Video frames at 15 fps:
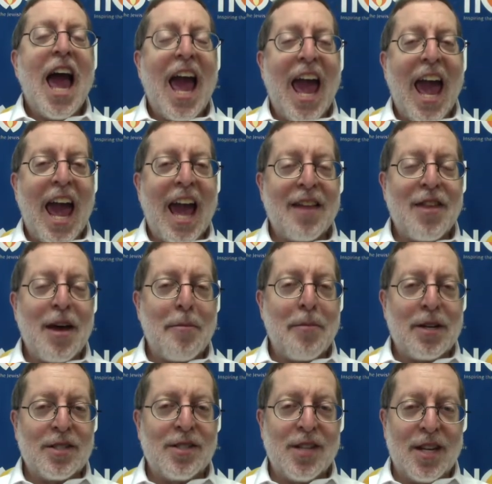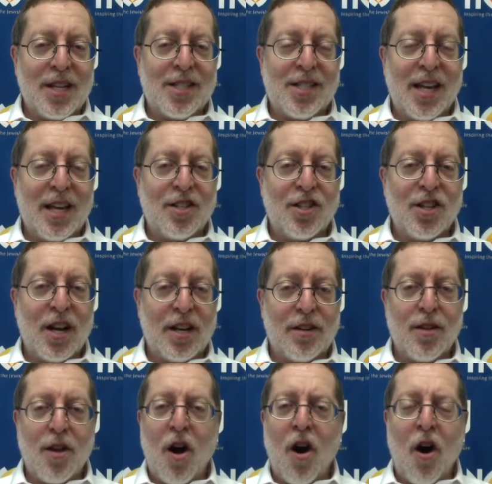and that button's going to stay
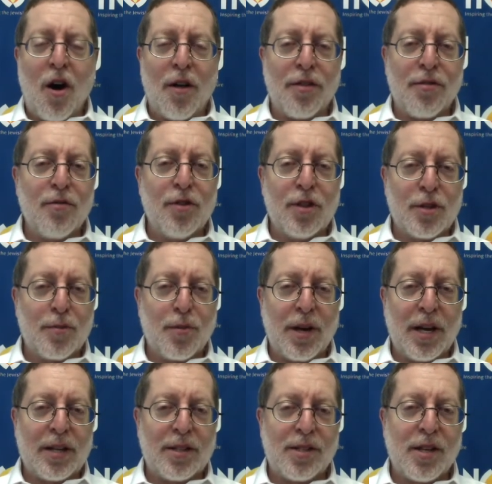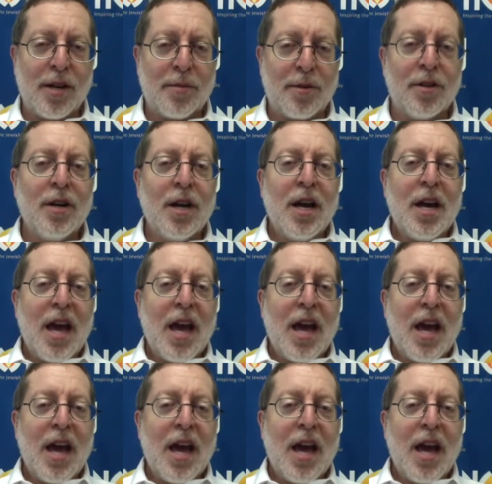shut all through the spring and summer